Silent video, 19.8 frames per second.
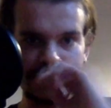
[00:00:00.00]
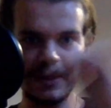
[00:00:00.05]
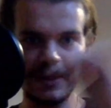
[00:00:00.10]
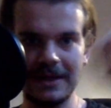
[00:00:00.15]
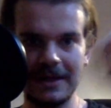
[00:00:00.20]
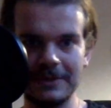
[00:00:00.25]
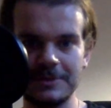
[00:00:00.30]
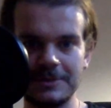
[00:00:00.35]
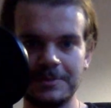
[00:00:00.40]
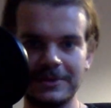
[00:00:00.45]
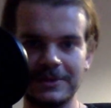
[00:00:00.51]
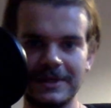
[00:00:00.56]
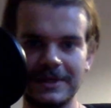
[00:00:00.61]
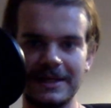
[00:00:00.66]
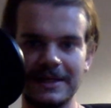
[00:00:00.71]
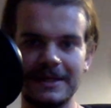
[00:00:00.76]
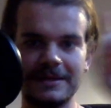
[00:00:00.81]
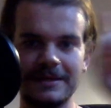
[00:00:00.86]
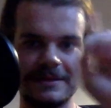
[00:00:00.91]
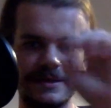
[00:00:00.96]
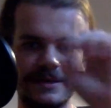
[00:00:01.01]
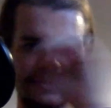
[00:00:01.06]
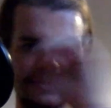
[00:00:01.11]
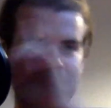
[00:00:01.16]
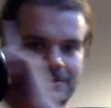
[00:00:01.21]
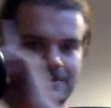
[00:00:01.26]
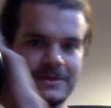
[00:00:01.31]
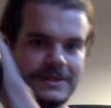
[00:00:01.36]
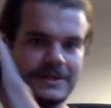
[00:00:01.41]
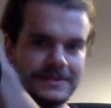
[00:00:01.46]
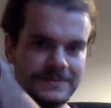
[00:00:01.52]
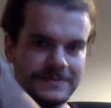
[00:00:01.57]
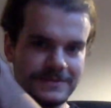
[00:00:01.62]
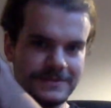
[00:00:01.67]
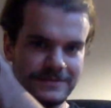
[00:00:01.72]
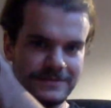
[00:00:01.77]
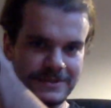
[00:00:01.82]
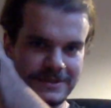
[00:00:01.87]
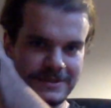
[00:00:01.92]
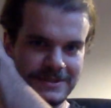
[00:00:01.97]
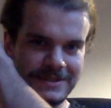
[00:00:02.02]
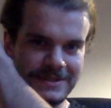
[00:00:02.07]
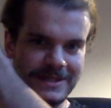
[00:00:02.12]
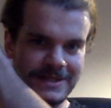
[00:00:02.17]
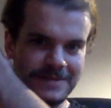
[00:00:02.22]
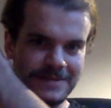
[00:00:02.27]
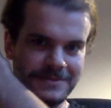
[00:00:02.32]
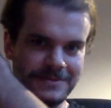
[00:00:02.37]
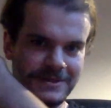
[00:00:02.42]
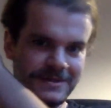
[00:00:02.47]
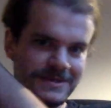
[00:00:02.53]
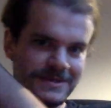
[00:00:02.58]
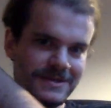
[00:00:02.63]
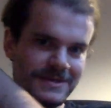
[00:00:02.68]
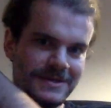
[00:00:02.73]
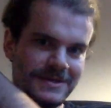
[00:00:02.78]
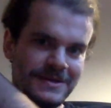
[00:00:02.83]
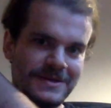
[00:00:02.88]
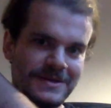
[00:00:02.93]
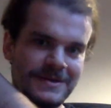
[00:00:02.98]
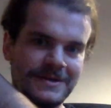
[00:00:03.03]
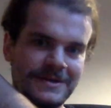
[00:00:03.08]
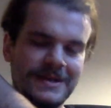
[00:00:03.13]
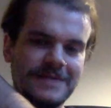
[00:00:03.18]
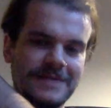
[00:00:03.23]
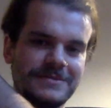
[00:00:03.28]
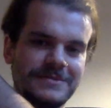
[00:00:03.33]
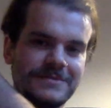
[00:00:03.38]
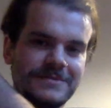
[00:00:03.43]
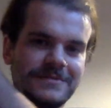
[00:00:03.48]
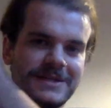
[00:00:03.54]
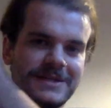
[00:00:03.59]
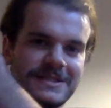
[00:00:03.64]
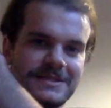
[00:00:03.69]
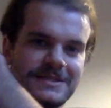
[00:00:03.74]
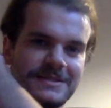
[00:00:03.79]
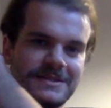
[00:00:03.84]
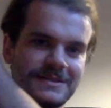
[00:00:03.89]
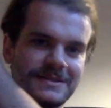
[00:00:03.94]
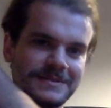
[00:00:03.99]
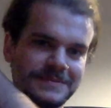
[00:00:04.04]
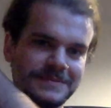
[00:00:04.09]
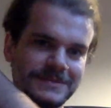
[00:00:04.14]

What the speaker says: I'll just put the link there for you if I can get my left and right.